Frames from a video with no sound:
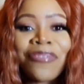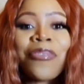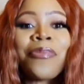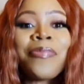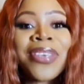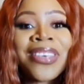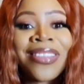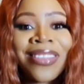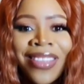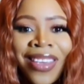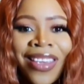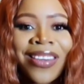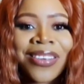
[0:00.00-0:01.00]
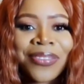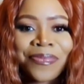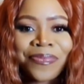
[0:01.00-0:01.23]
for being there.